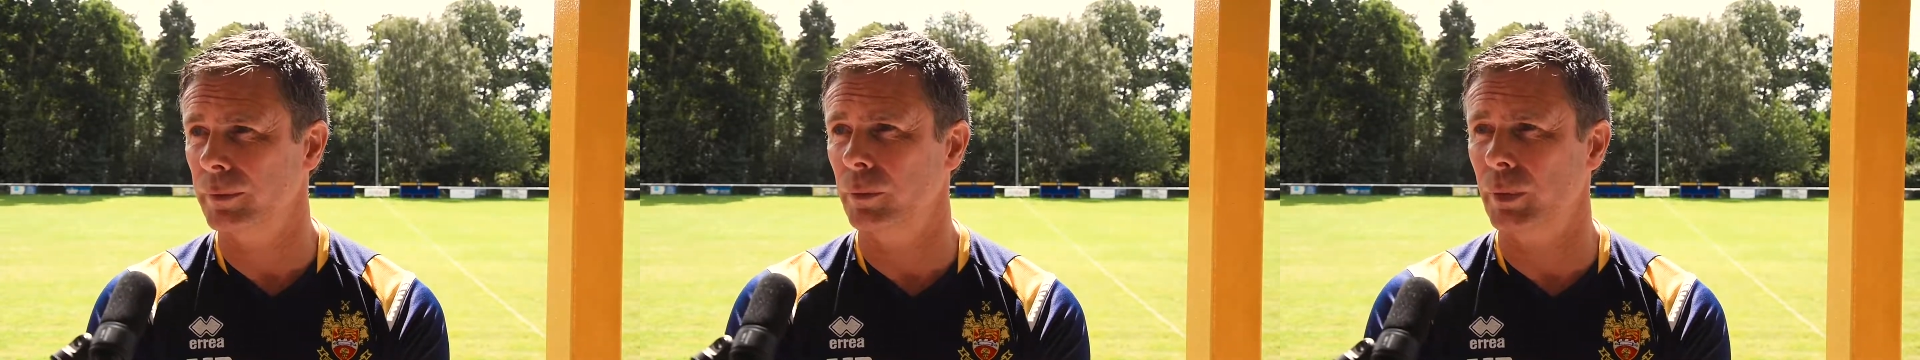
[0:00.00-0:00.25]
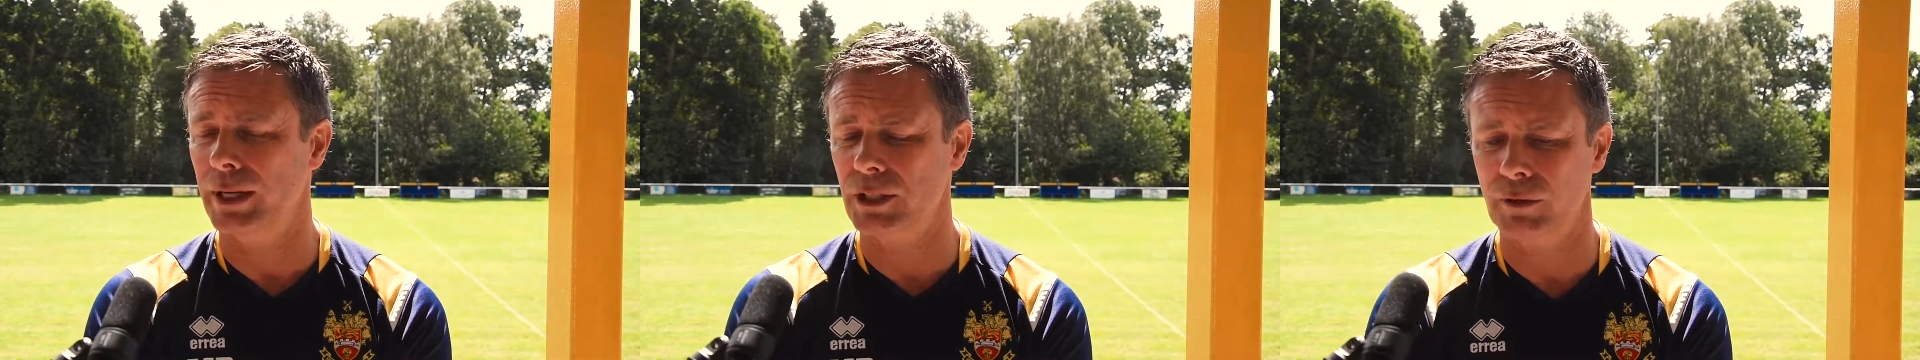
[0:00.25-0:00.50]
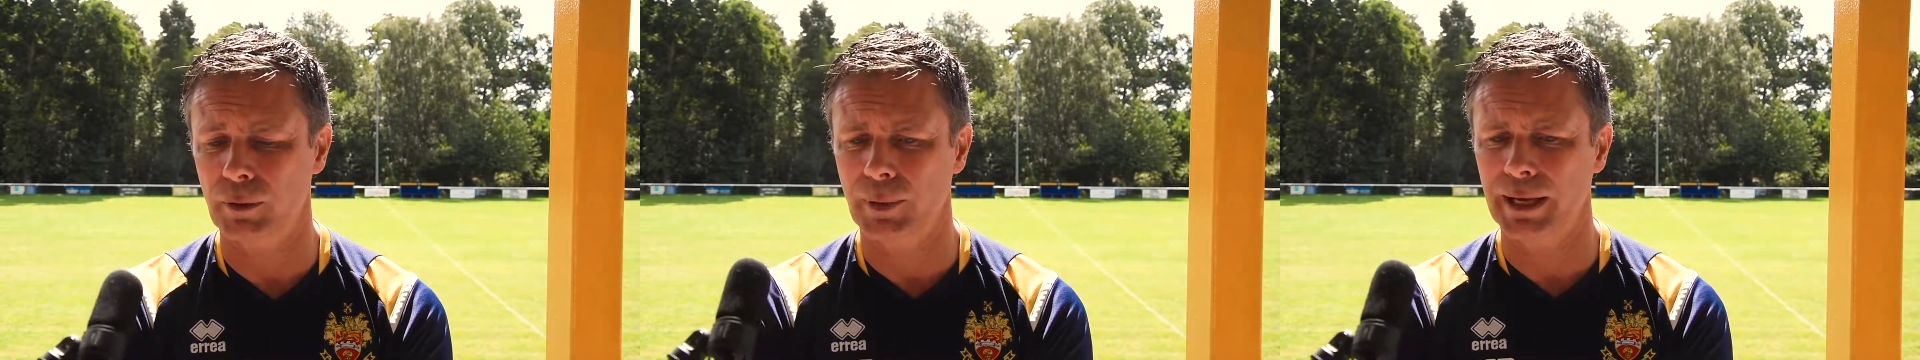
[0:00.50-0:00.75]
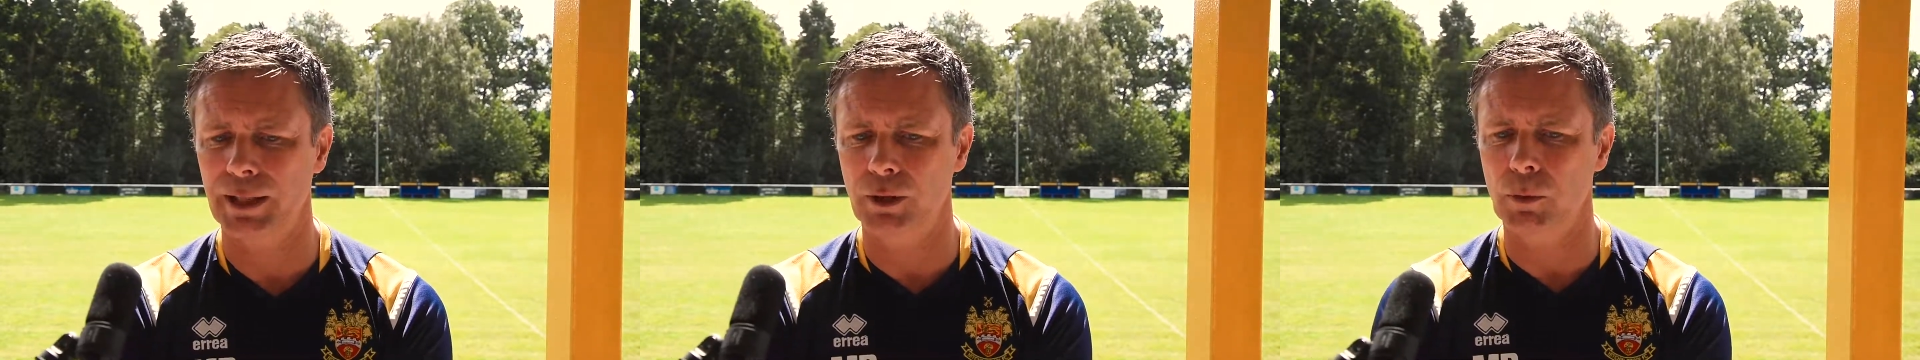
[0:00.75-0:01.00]
Whereas if you
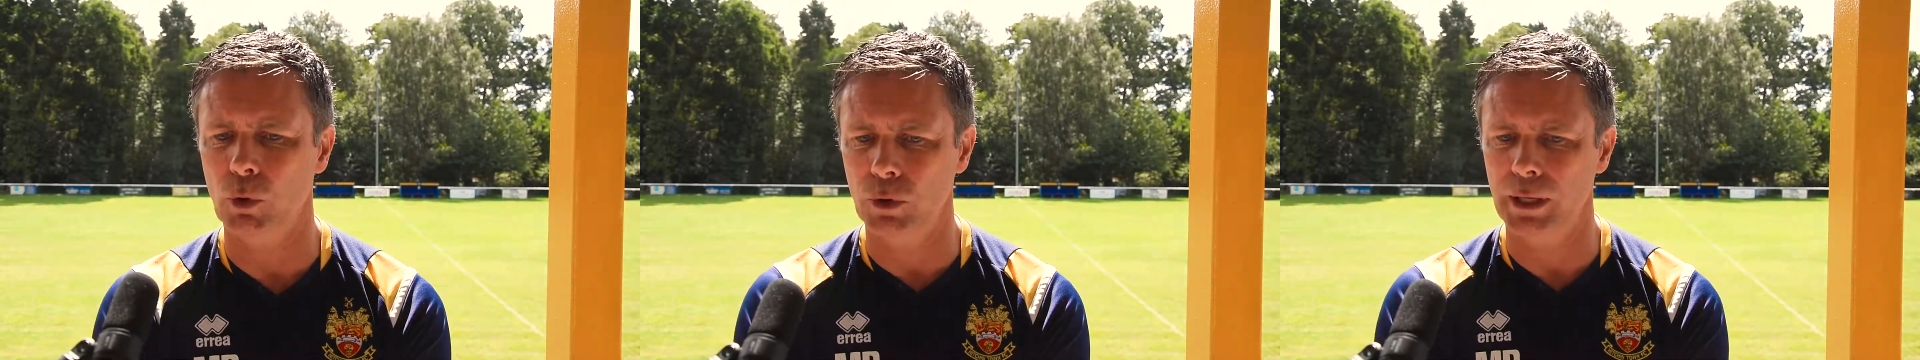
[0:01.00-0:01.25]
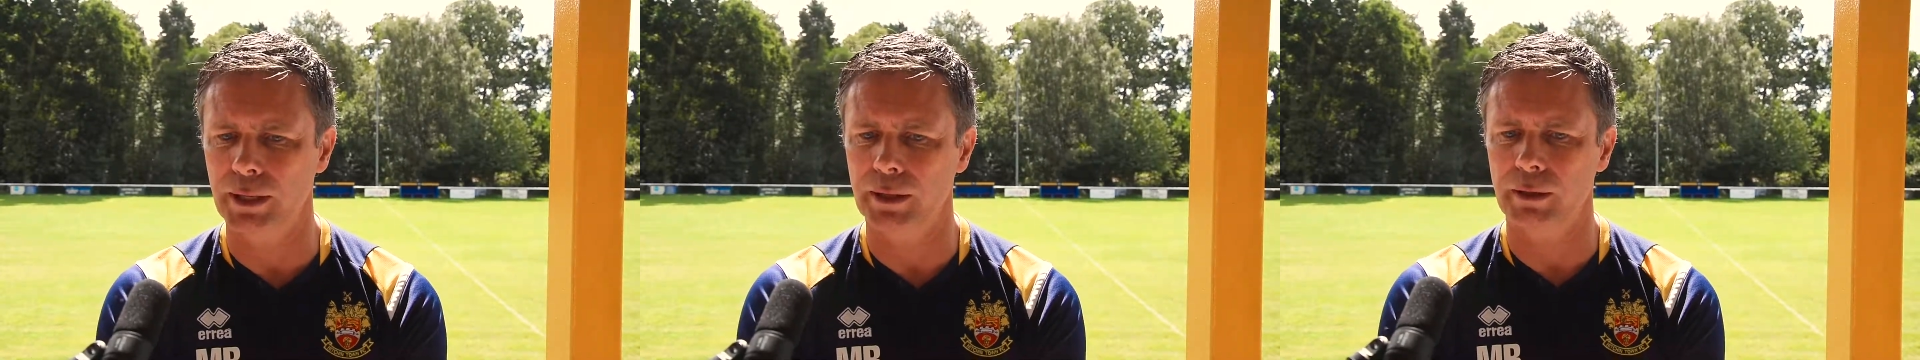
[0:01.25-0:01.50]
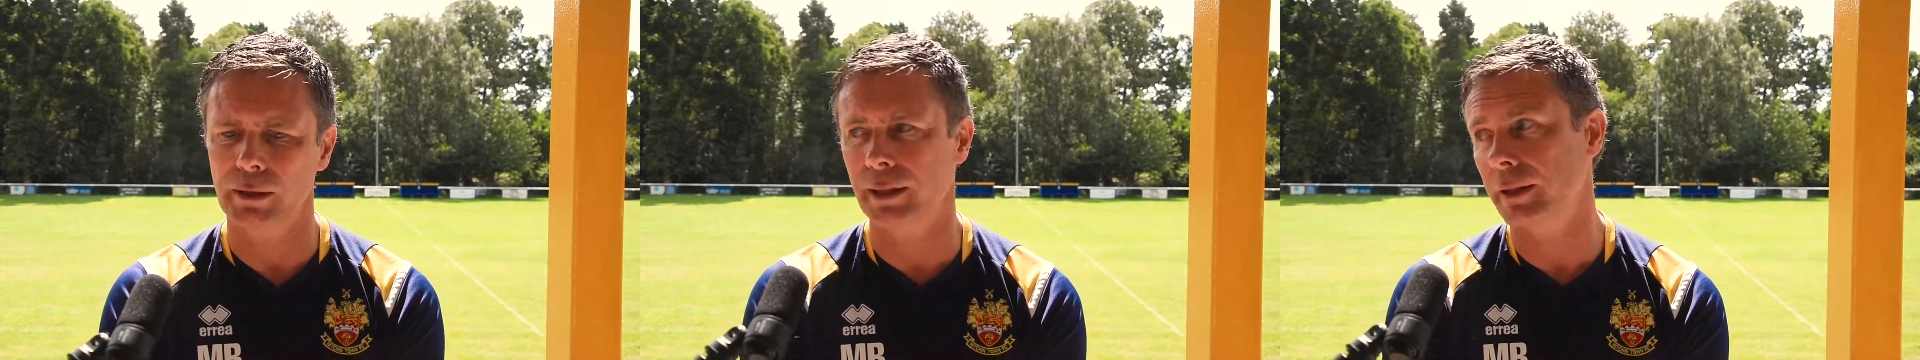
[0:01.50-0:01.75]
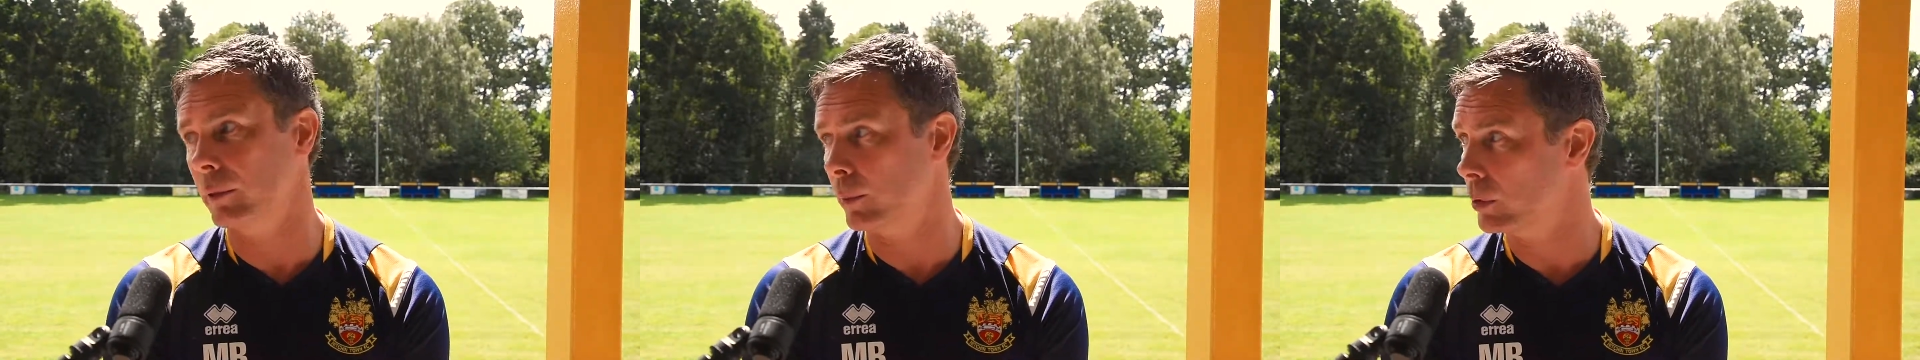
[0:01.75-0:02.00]
play in the morning,
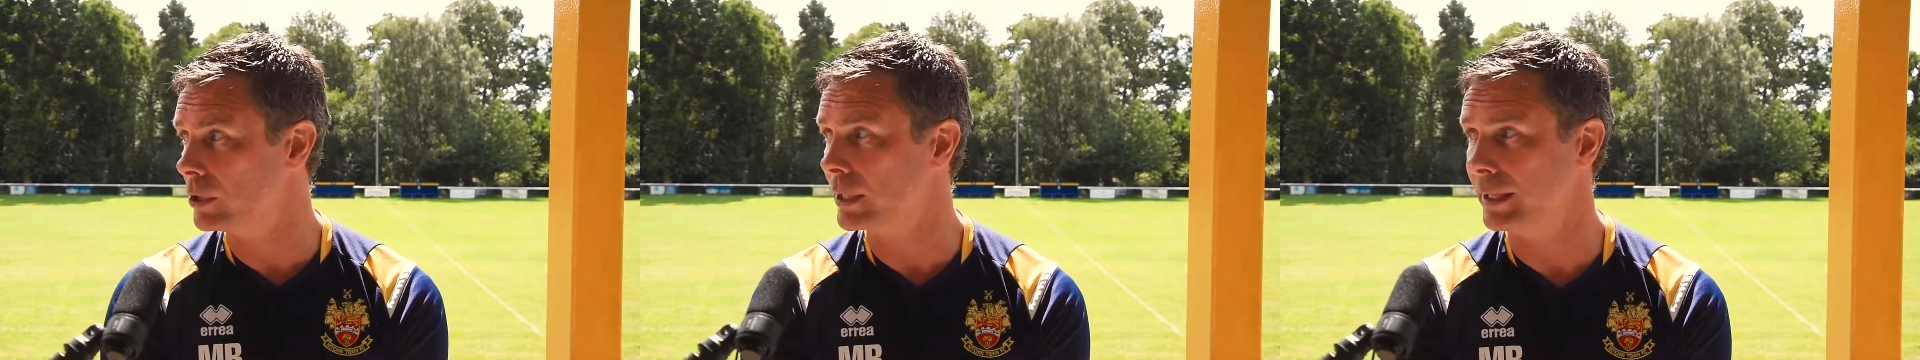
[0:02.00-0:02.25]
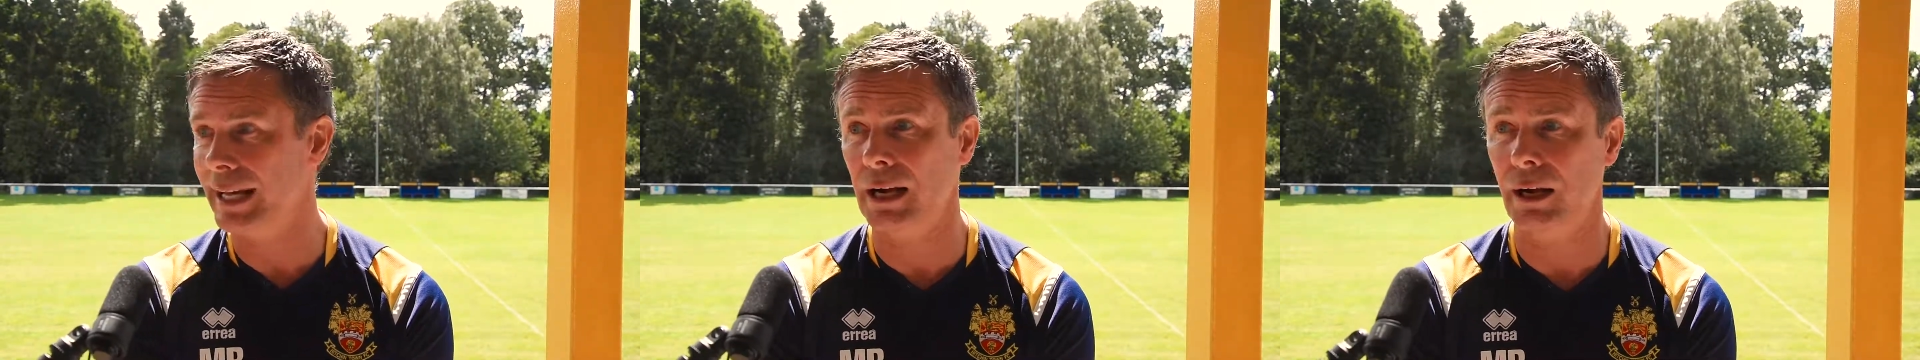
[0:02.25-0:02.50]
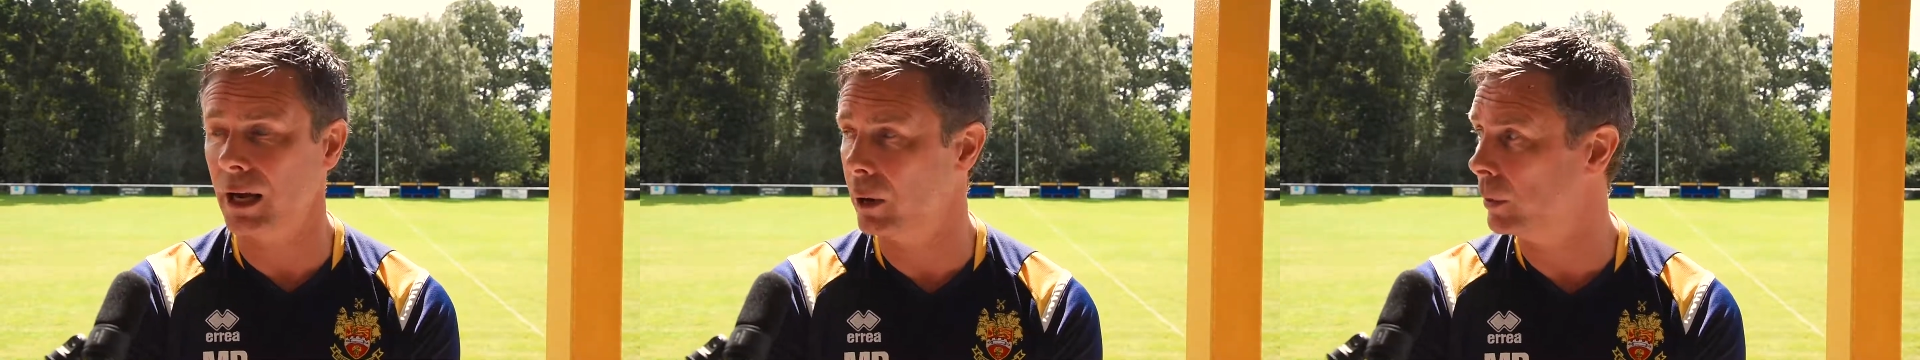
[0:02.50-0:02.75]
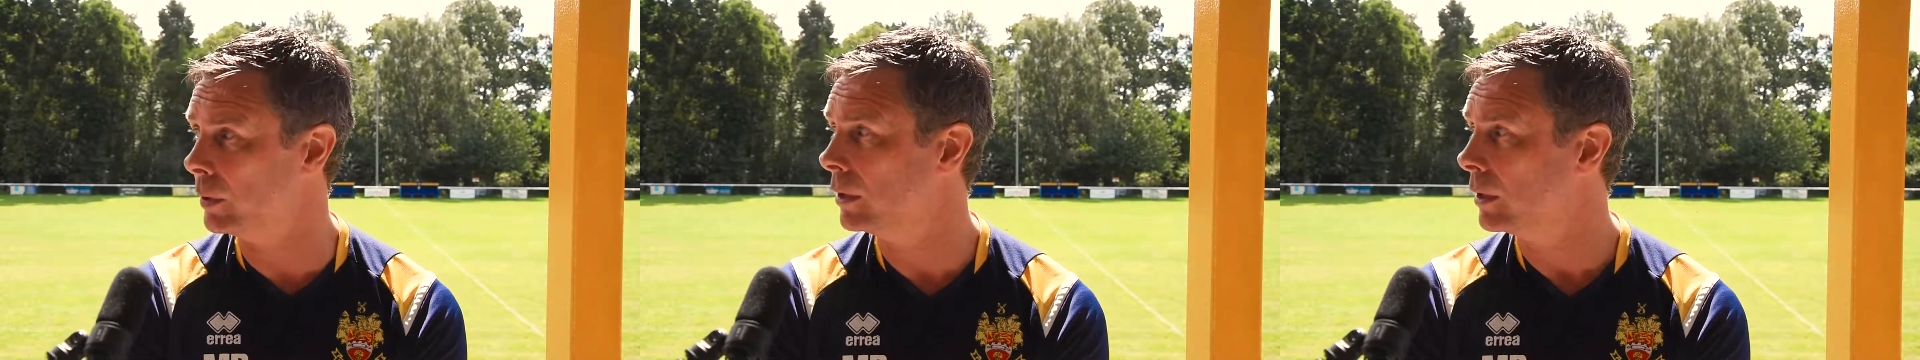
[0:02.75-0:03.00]
the boys can now
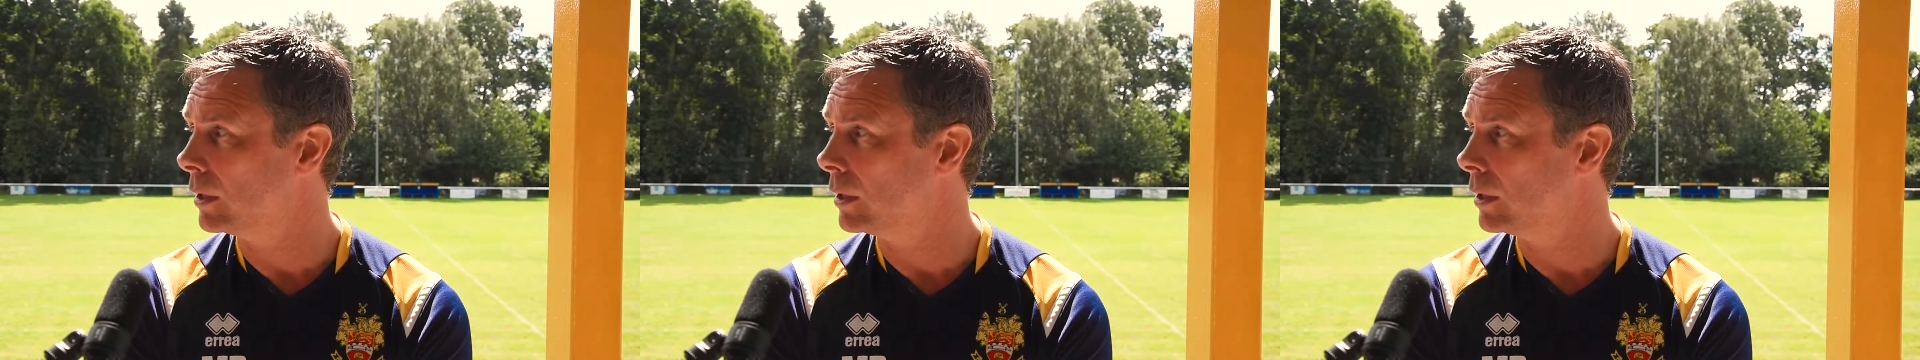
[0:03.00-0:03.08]
go and